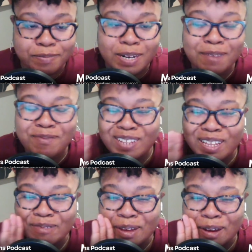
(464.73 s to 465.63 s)
But I feel
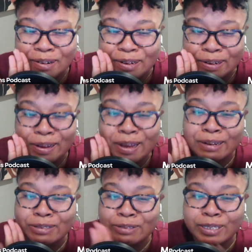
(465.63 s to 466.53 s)
like we already been
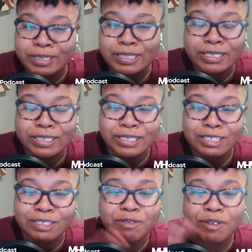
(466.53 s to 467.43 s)
kind of transitioned
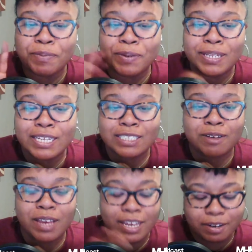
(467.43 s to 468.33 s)
into it, but that's
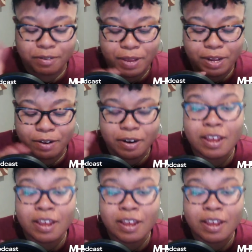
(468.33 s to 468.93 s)
okay. It don't matter.